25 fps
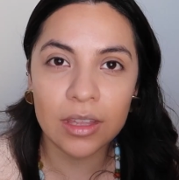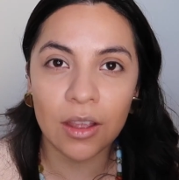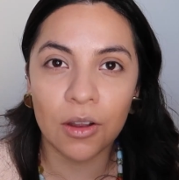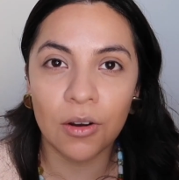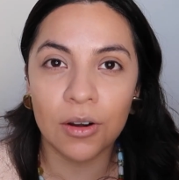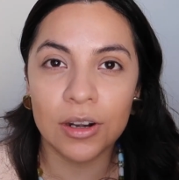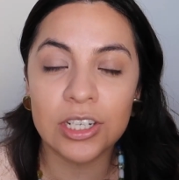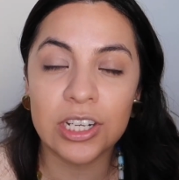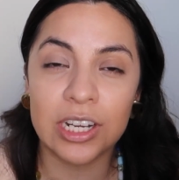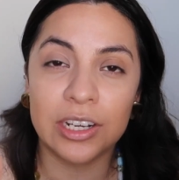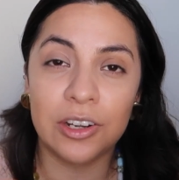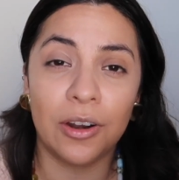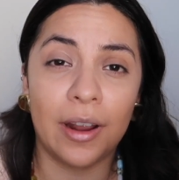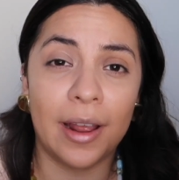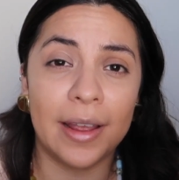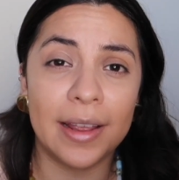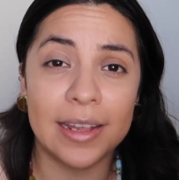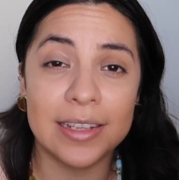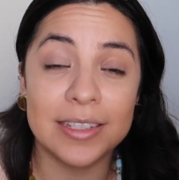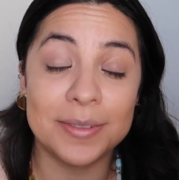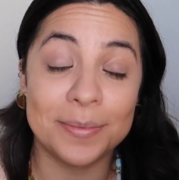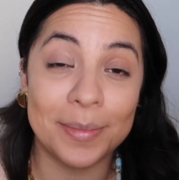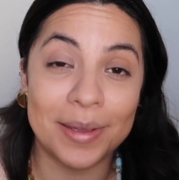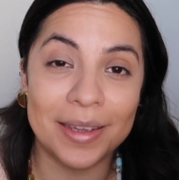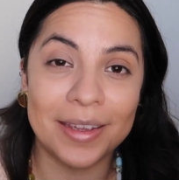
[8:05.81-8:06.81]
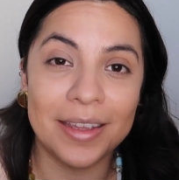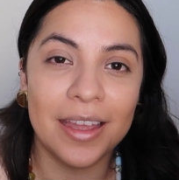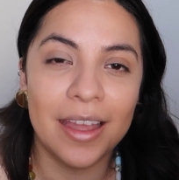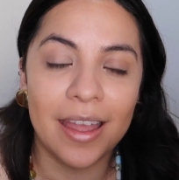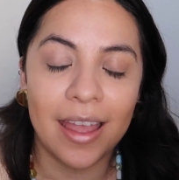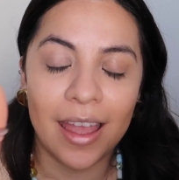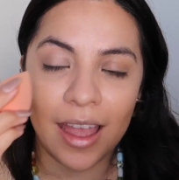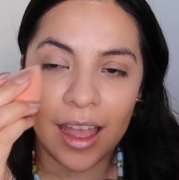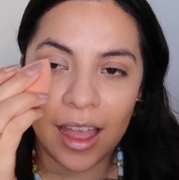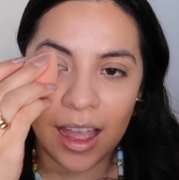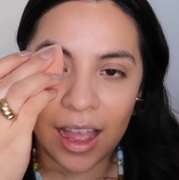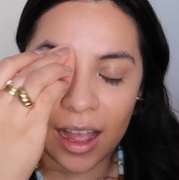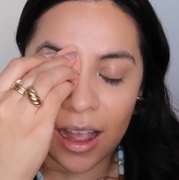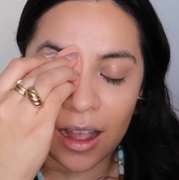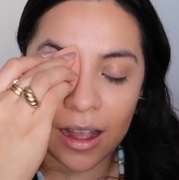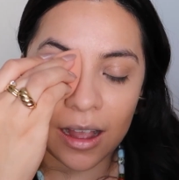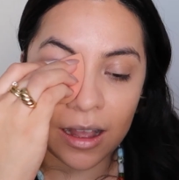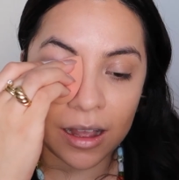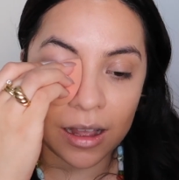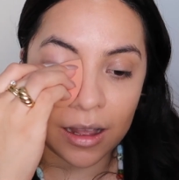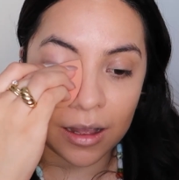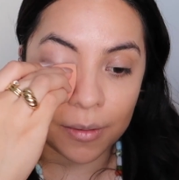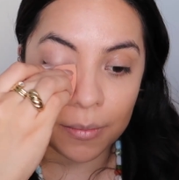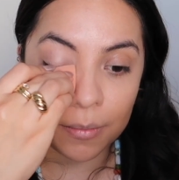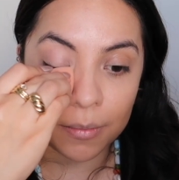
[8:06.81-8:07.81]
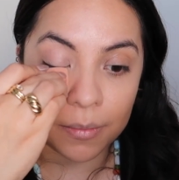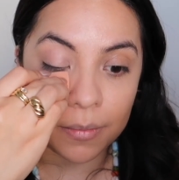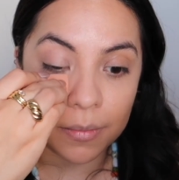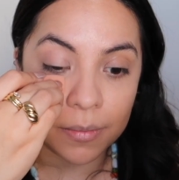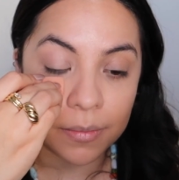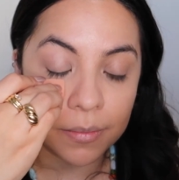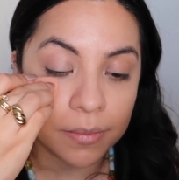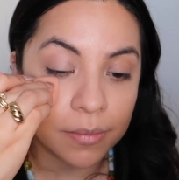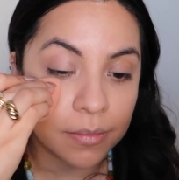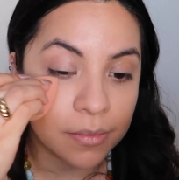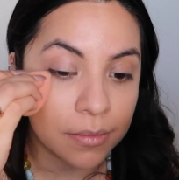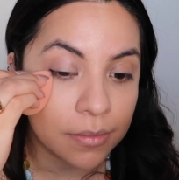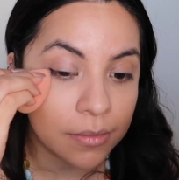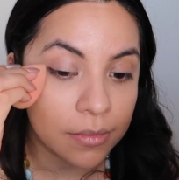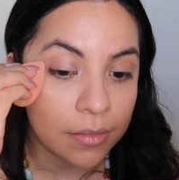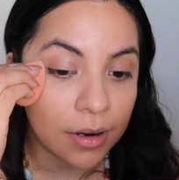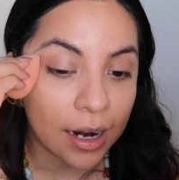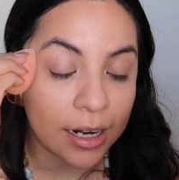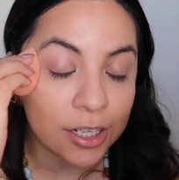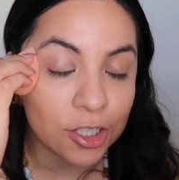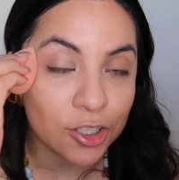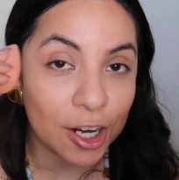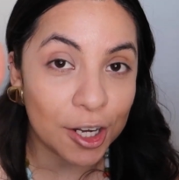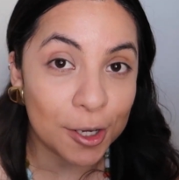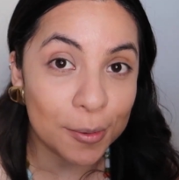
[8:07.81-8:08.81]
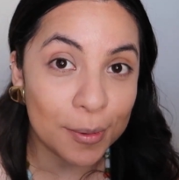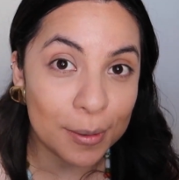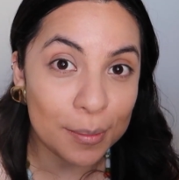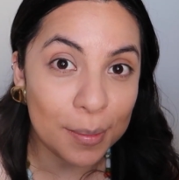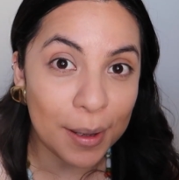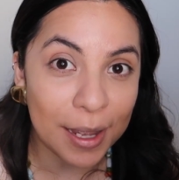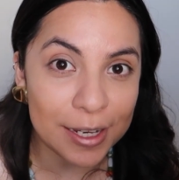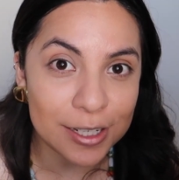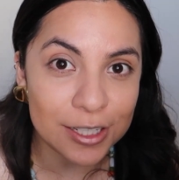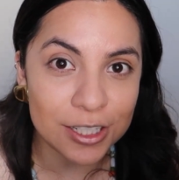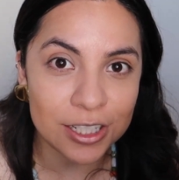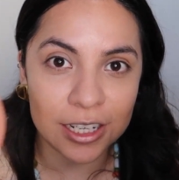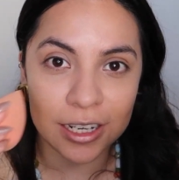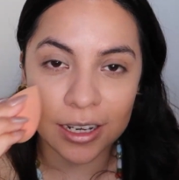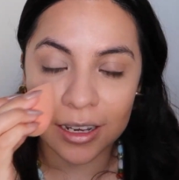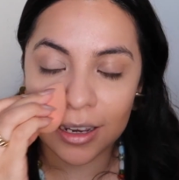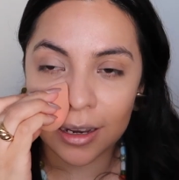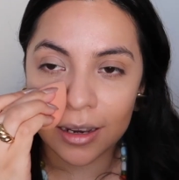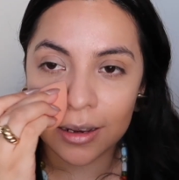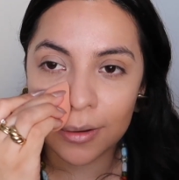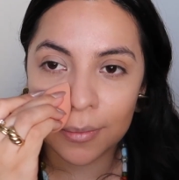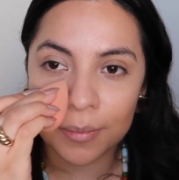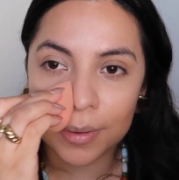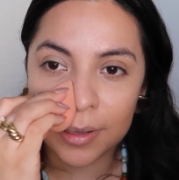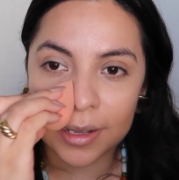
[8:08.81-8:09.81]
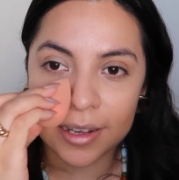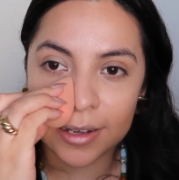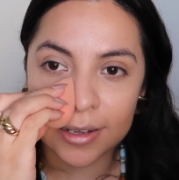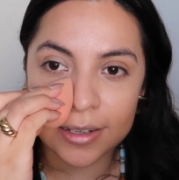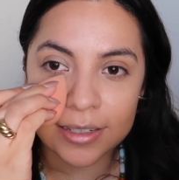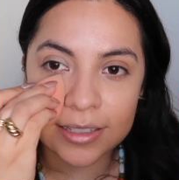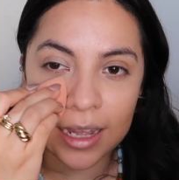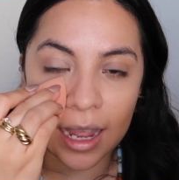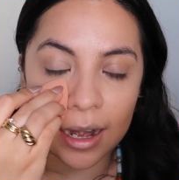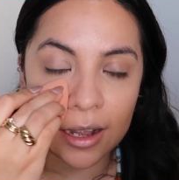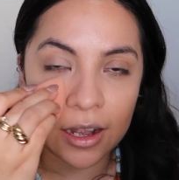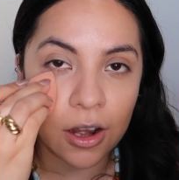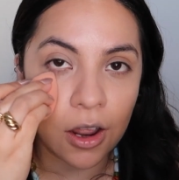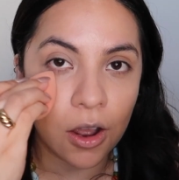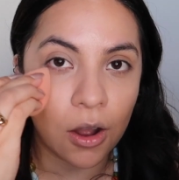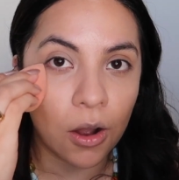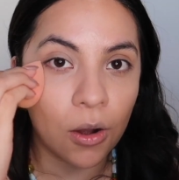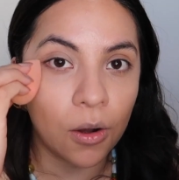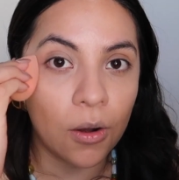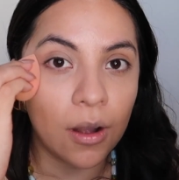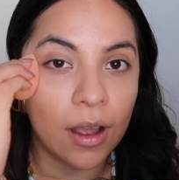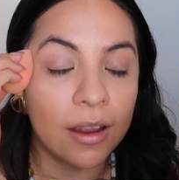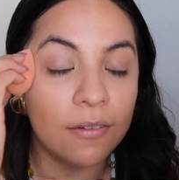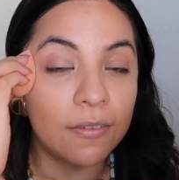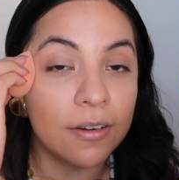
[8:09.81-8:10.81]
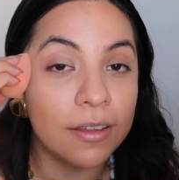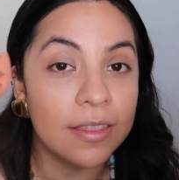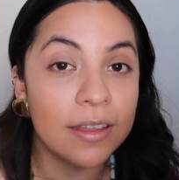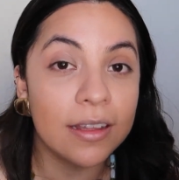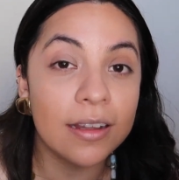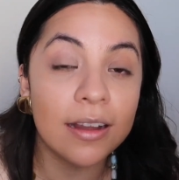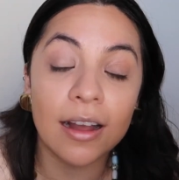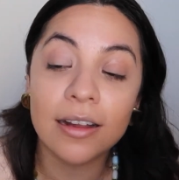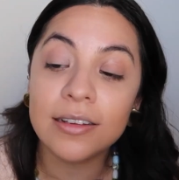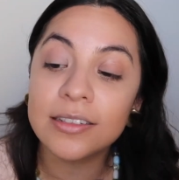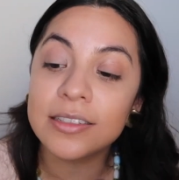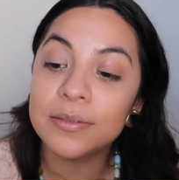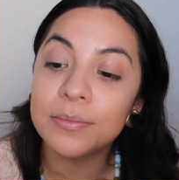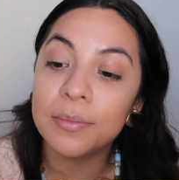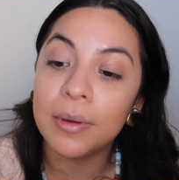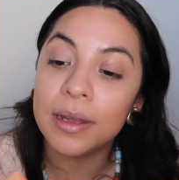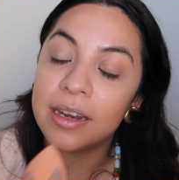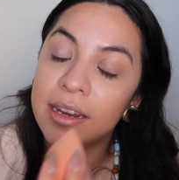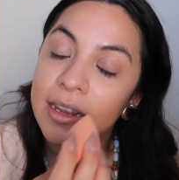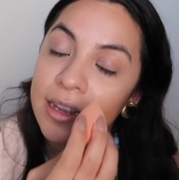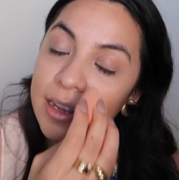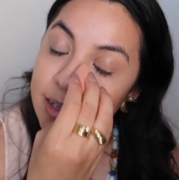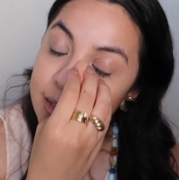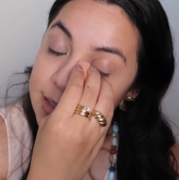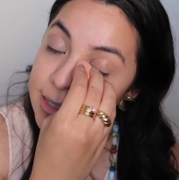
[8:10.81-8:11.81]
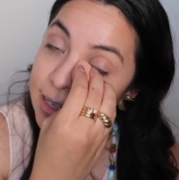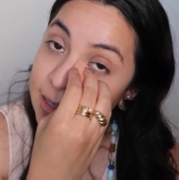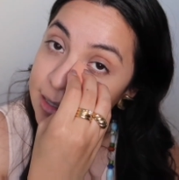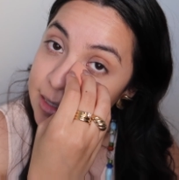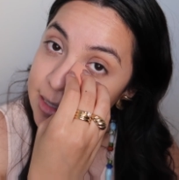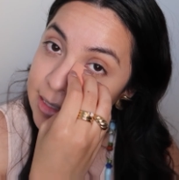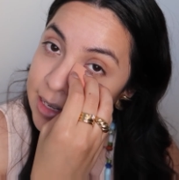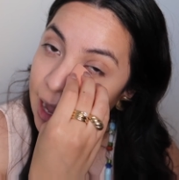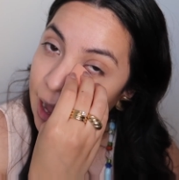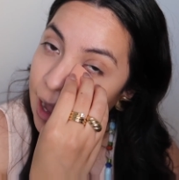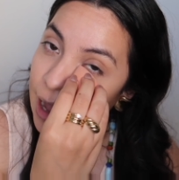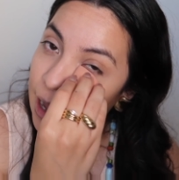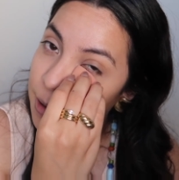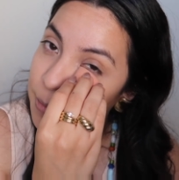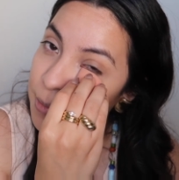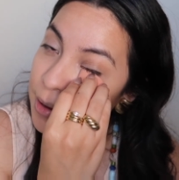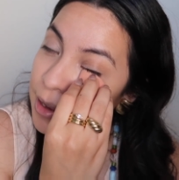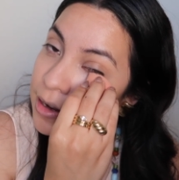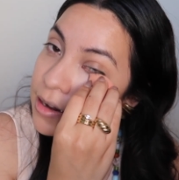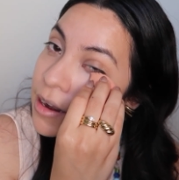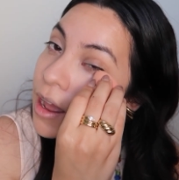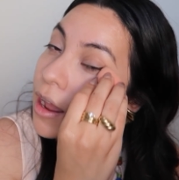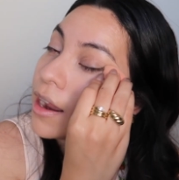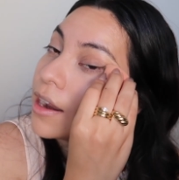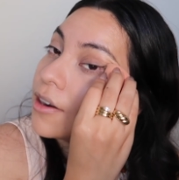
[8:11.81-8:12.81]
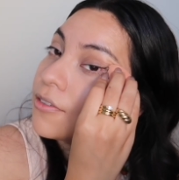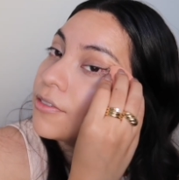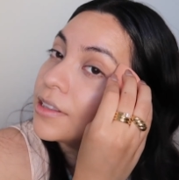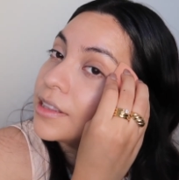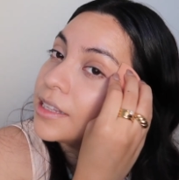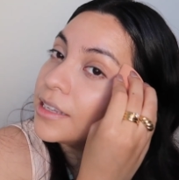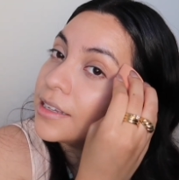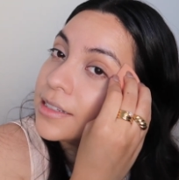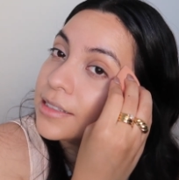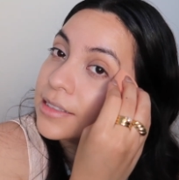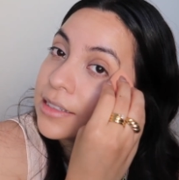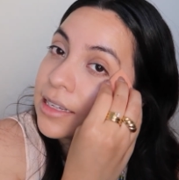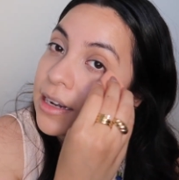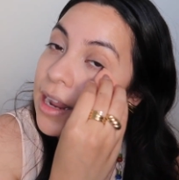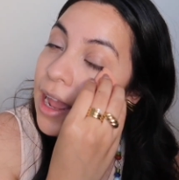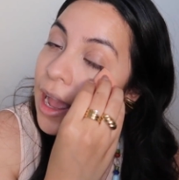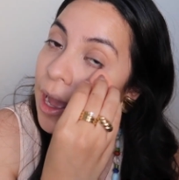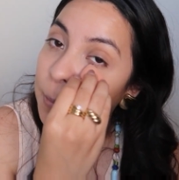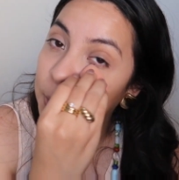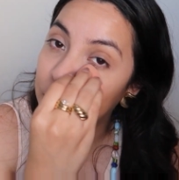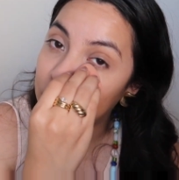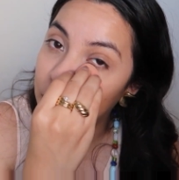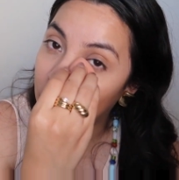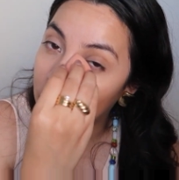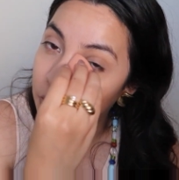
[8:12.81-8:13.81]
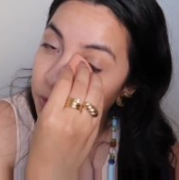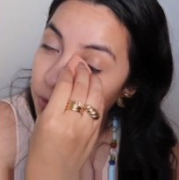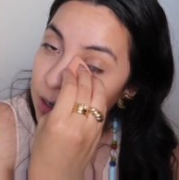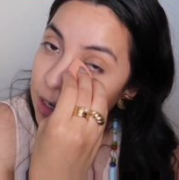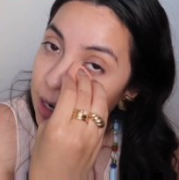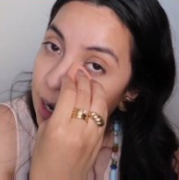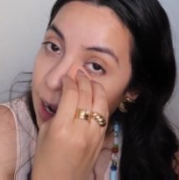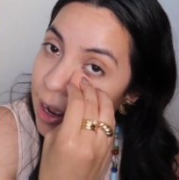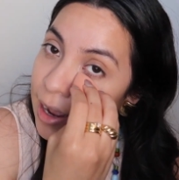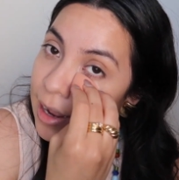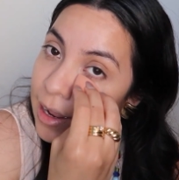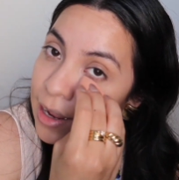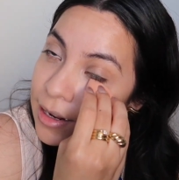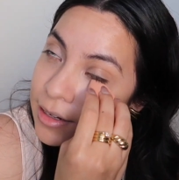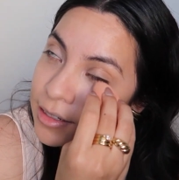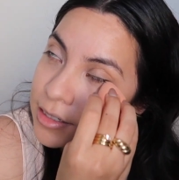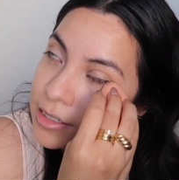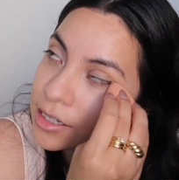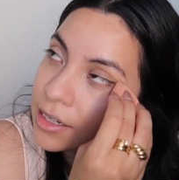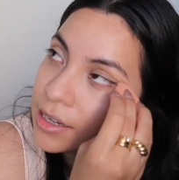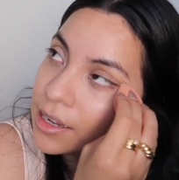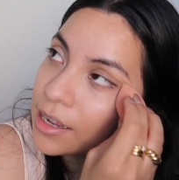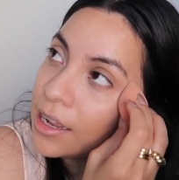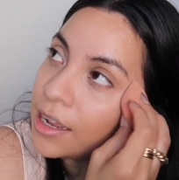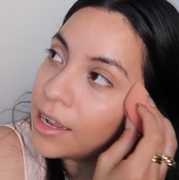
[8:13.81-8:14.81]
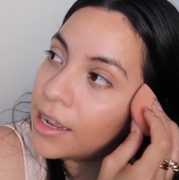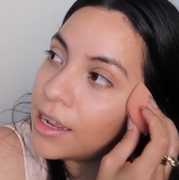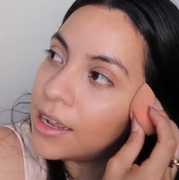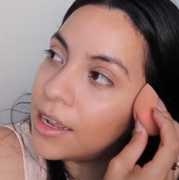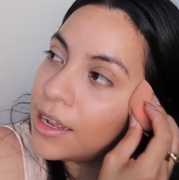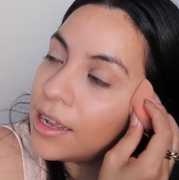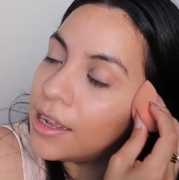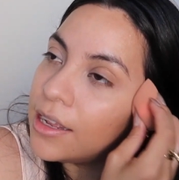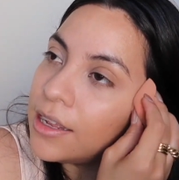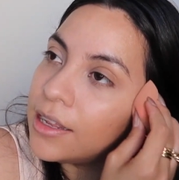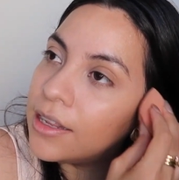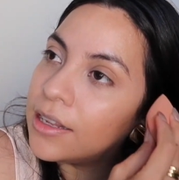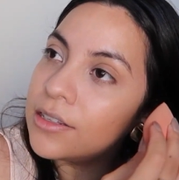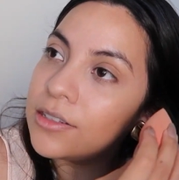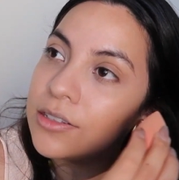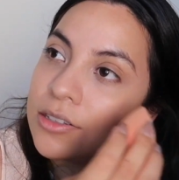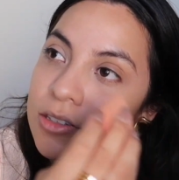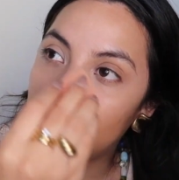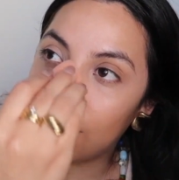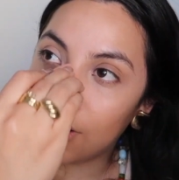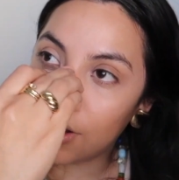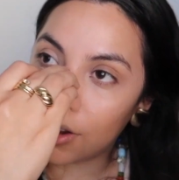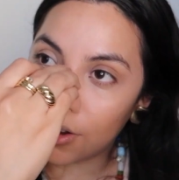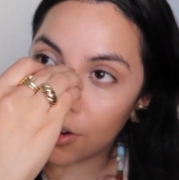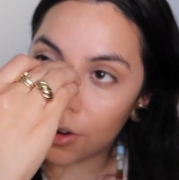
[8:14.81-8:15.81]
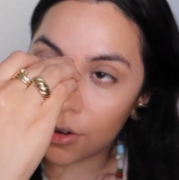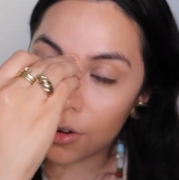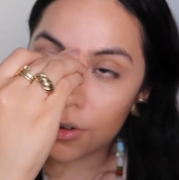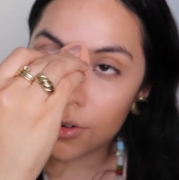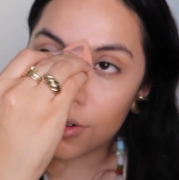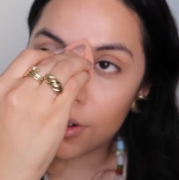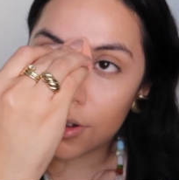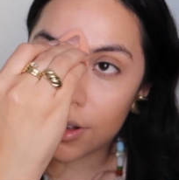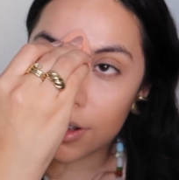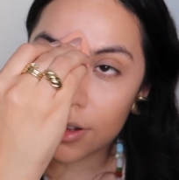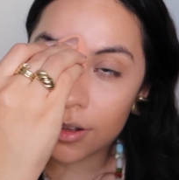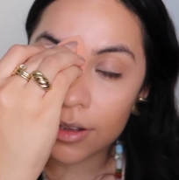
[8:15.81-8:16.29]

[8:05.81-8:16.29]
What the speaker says: or in general I guess me, I try to be patient because I know everything costs money and takes time, and not everything is gonna happen overnight. So,